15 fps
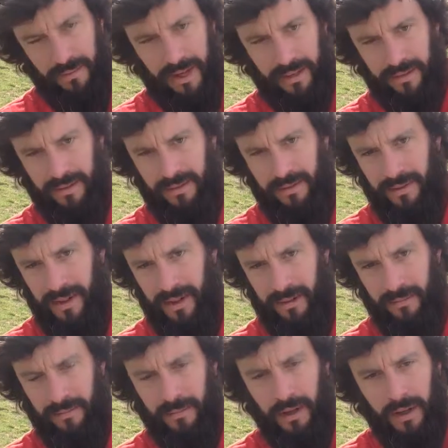methods,
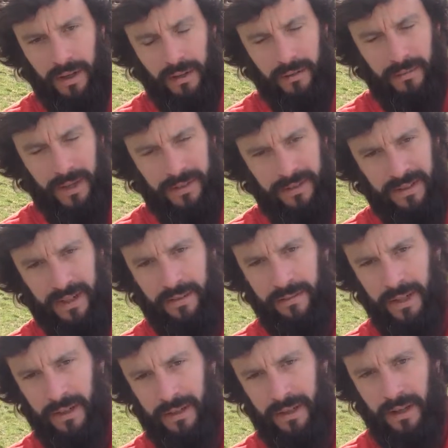about
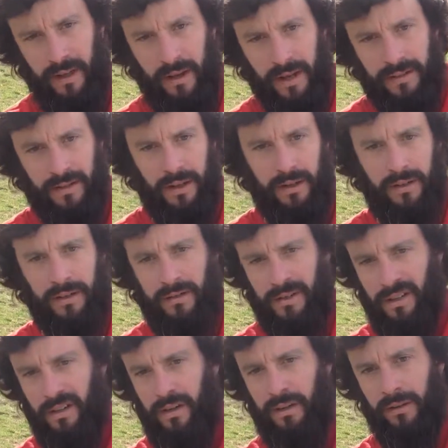7 years ago I started
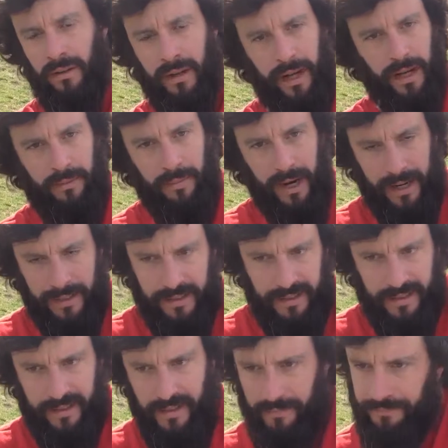using all organic
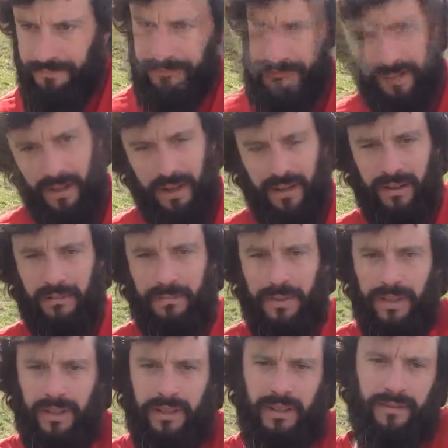practices. It's
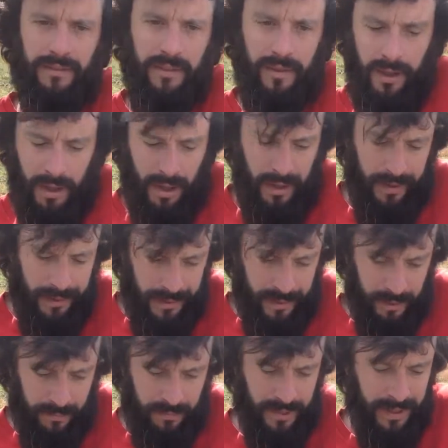completely different
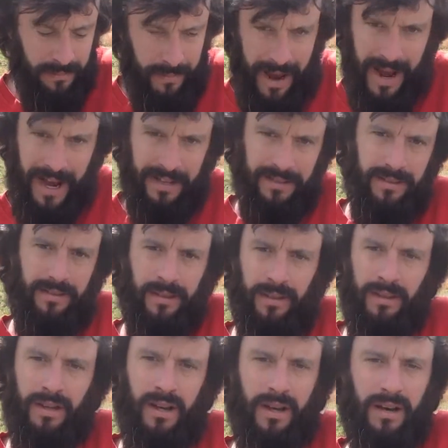in mass
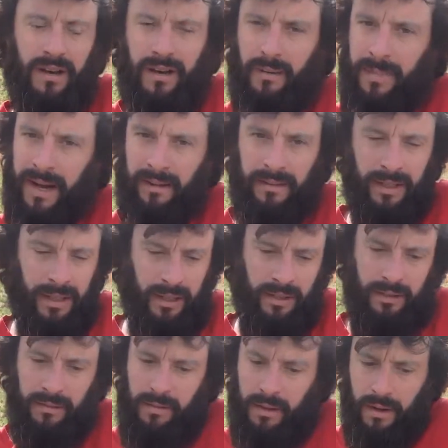and amount
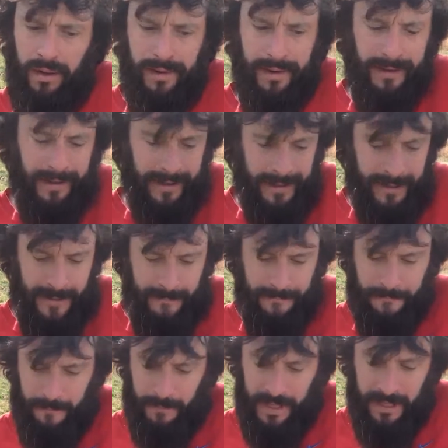needed.
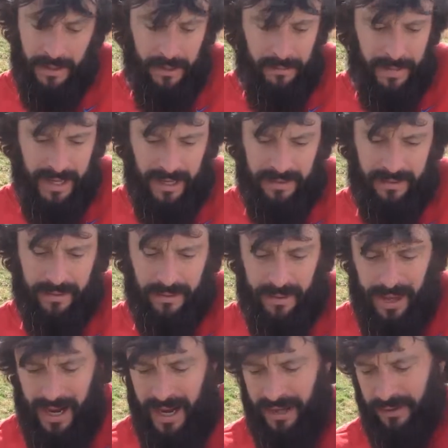In the mix and
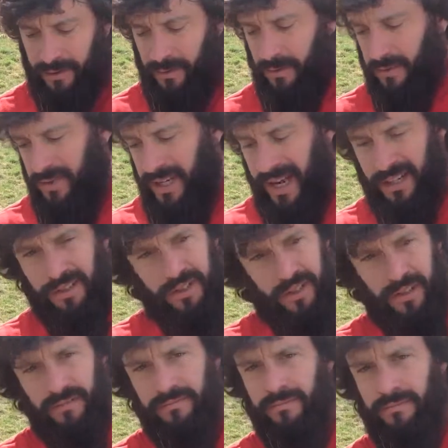the actual
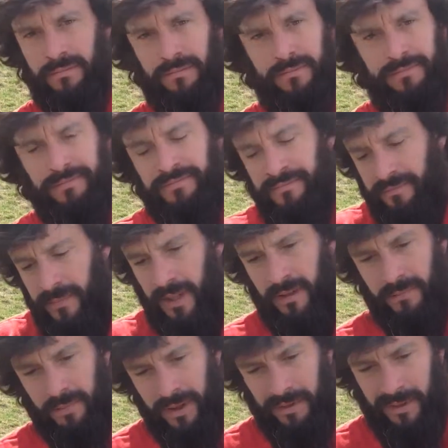texture,
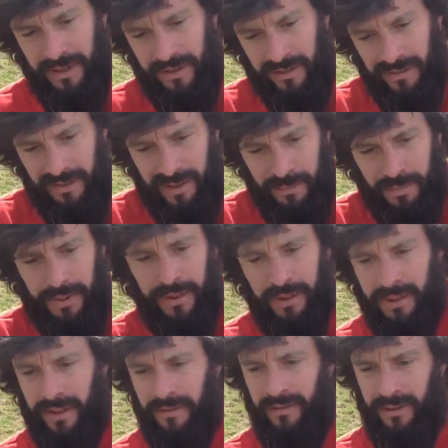pretty much
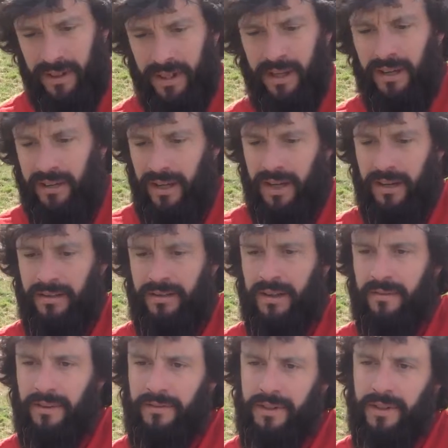completely different than anything else that I've ever